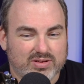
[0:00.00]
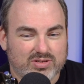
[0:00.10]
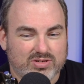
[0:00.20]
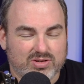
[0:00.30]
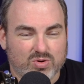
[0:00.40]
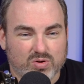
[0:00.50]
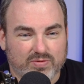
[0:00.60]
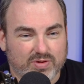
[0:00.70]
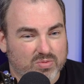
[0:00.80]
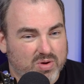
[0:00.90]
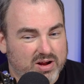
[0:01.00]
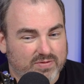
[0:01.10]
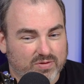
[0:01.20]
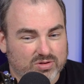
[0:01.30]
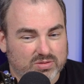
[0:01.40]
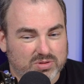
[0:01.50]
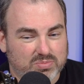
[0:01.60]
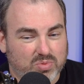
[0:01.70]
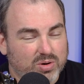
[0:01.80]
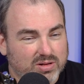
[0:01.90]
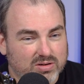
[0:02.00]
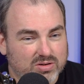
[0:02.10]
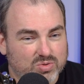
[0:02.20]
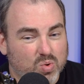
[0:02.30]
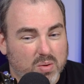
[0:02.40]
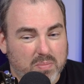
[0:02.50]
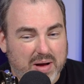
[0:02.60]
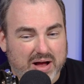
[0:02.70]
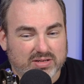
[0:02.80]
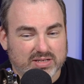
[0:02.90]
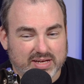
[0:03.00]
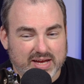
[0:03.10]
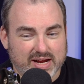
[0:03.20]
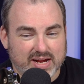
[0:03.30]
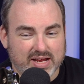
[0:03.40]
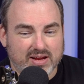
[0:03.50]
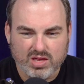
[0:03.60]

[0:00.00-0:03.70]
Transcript: So if you're ready for some spoilers, we're about to get in it.